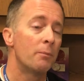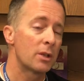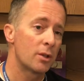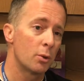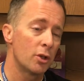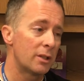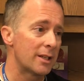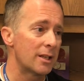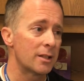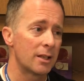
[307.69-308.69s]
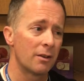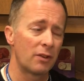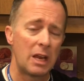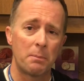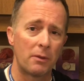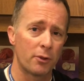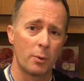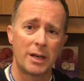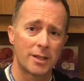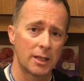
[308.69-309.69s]
The social distancing of keeping
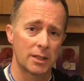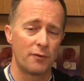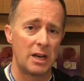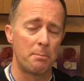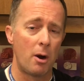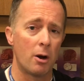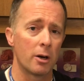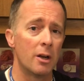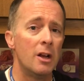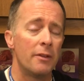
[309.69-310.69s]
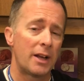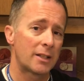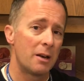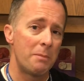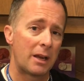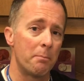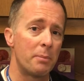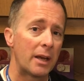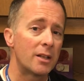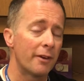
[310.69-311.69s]
three to six feet apart, that's gonna make a
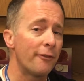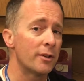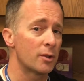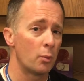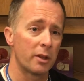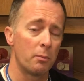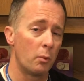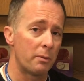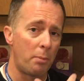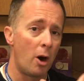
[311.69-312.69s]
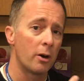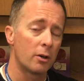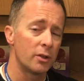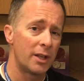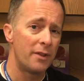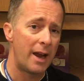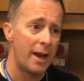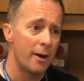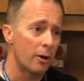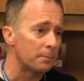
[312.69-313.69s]
big difference with, with particles in the
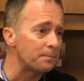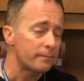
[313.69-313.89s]
air